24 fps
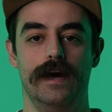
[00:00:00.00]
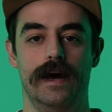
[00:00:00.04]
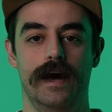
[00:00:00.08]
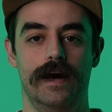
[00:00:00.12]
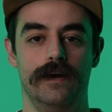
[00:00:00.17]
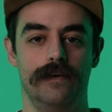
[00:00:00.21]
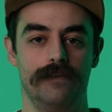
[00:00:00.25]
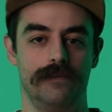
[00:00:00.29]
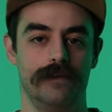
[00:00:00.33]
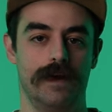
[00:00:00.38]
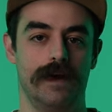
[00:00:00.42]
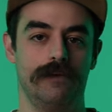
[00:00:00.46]
I
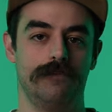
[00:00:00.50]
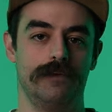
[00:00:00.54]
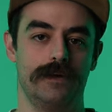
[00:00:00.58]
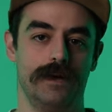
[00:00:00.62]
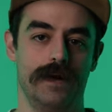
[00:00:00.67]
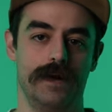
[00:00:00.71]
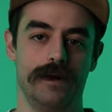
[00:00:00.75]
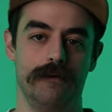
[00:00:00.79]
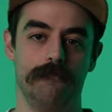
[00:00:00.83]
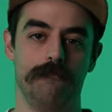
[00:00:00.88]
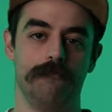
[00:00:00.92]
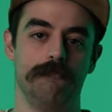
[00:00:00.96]
just have to
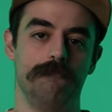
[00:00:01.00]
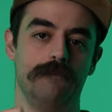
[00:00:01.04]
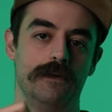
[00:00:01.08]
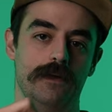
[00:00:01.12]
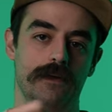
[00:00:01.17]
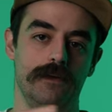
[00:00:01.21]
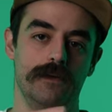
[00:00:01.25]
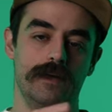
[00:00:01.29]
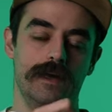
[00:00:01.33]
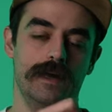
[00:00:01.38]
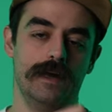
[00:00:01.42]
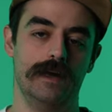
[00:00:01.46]
kind of
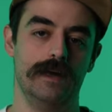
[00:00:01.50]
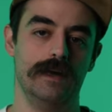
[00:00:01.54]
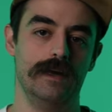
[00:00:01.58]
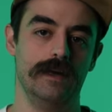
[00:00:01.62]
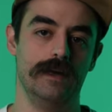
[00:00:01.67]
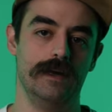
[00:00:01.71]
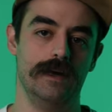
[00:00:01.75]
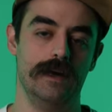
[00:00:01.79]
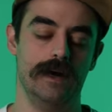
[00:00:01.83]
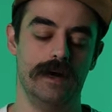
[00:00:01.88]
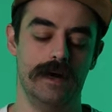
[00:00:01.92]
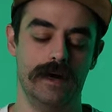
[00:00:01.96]
fill
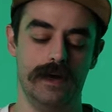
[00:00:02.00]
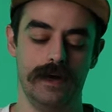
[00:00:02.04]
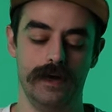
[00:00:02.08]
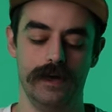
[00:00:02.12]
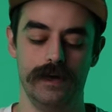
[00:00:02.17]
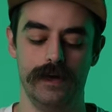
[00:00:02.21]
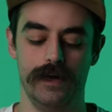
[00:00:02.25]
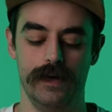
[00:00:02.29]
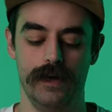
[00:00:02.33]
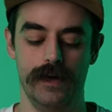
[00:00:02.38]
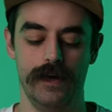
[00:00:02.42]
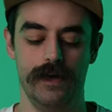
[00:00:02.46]
in
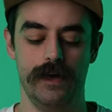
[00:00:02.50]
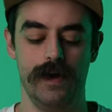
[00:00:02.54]
uh,